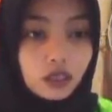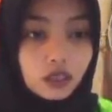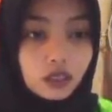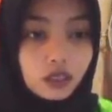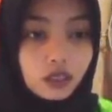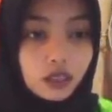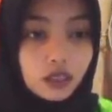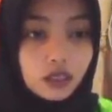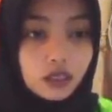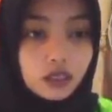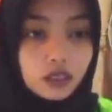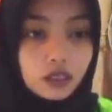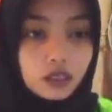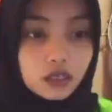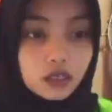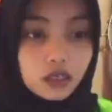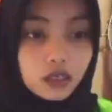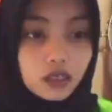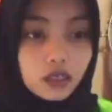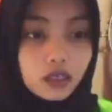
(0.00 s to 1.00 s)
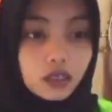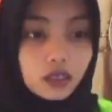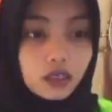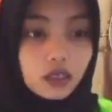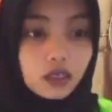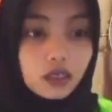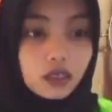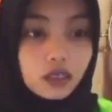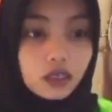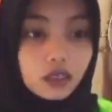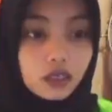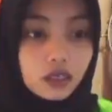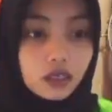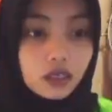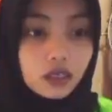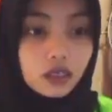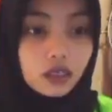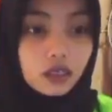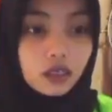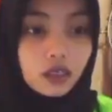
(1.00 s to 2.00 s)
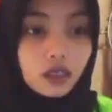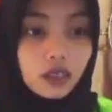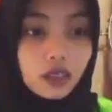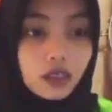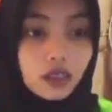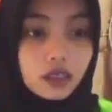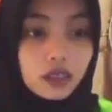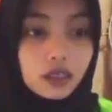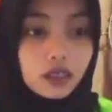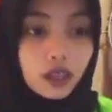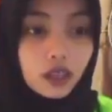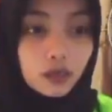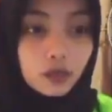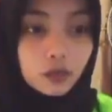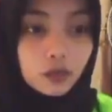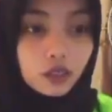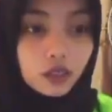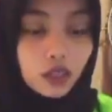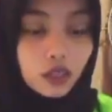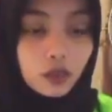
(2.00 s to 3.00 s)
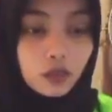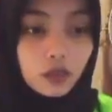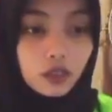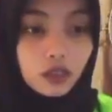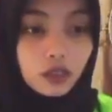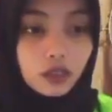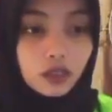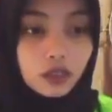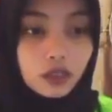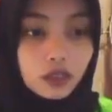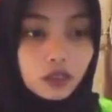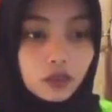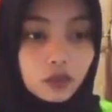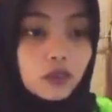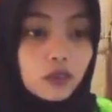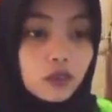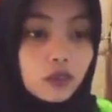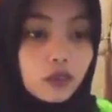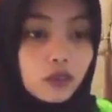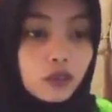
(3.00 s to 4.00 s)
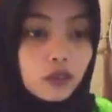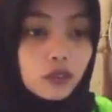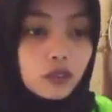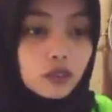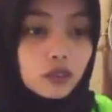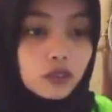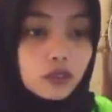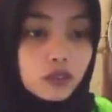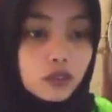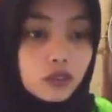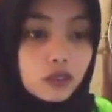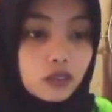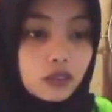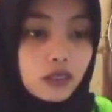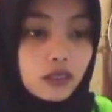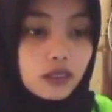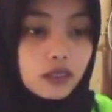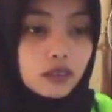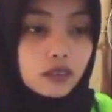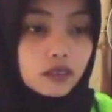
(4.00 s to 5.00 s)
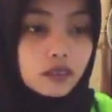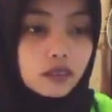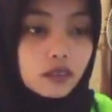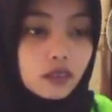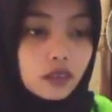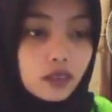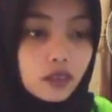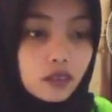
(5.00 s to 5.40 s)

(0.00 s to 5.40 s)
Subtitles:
less adaptable to students